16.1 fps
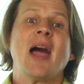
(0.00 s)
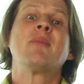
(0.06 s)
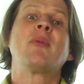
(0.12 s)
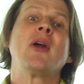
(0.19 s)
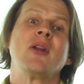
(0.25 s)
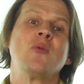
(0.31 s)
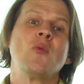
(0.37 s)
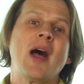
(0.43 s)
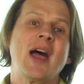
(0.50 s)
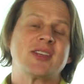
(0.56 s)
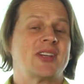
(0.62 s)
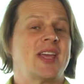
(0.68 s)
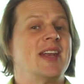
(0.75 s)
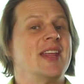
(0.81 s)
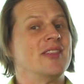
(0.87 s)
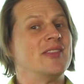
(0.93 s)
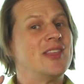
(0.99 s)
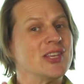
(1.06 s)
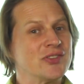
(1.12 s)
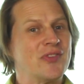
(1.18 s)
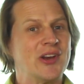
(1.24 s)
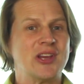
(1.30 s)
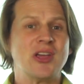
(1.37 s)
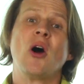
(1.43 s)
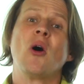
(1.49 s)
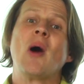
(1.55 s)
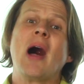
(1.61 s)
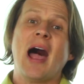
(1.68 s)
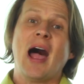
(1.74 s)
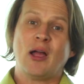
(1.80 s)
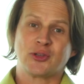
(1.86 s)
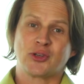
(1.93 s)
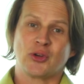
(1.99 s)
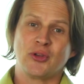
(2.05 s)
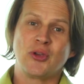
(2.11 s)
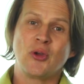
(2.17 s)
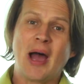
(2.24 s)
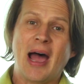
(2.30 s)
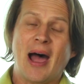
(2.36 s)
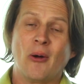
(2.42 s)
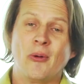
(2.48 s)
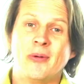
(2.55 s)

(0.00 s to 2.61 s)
I'm Brighton West, and in this video, I'll show you how.